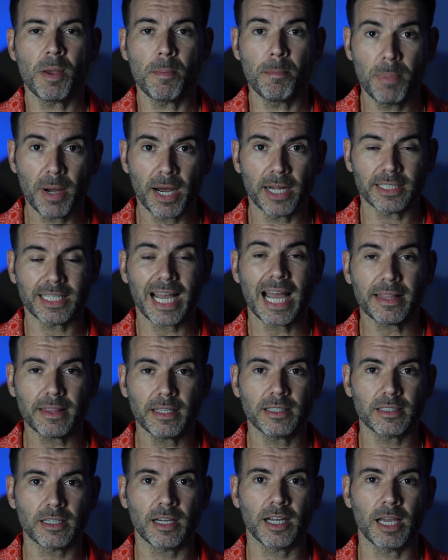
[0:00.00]
But at
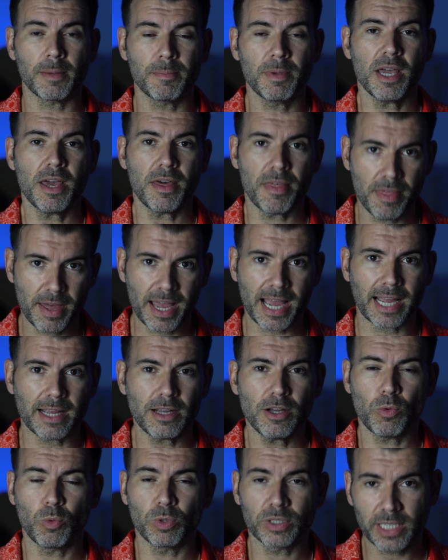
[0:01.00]
the time,
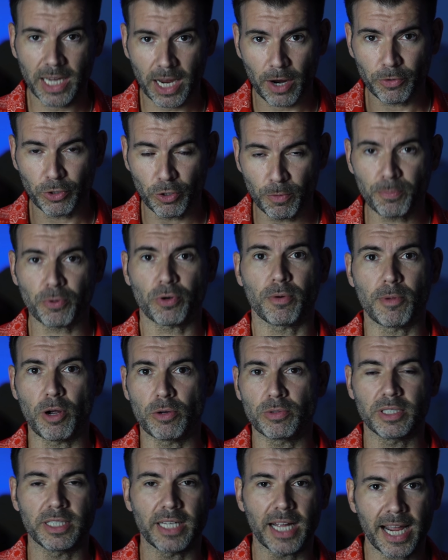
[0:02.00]
that was how you
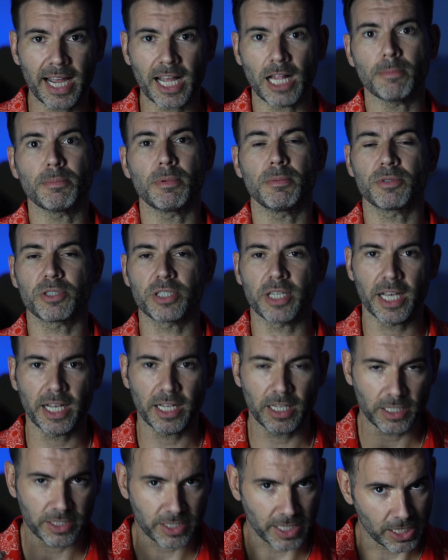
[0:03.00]
promoted album
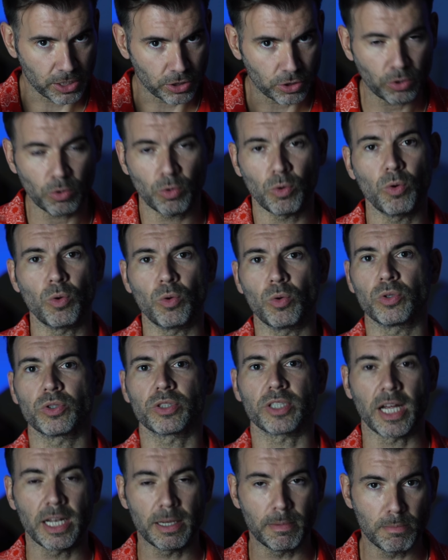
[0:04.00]
sales and
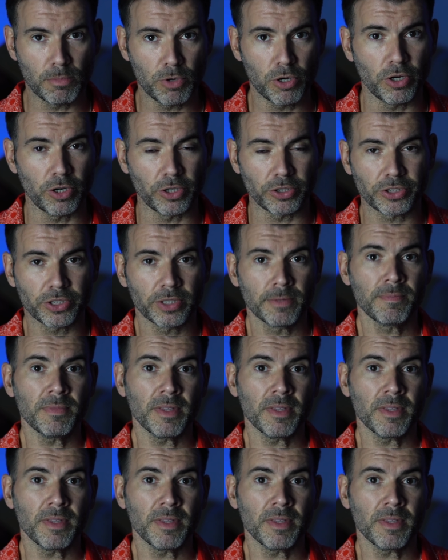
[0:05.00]
tours and merch.